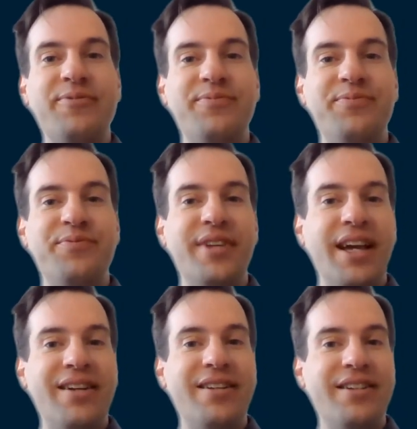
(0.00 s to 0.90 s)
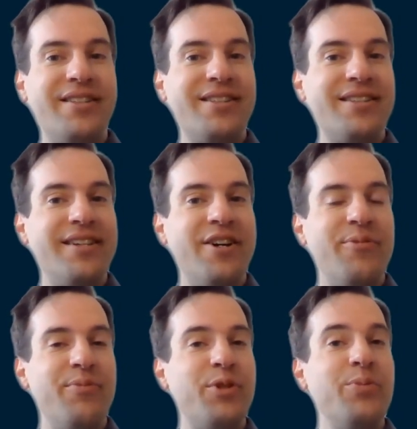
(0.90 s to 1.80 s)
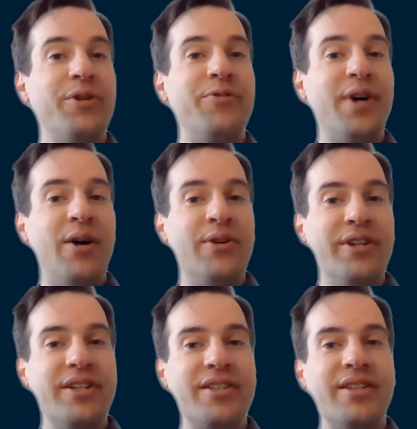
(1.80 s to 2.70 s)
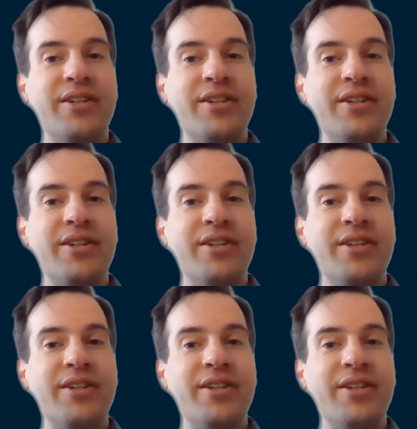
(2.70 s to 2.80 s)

and it's to be found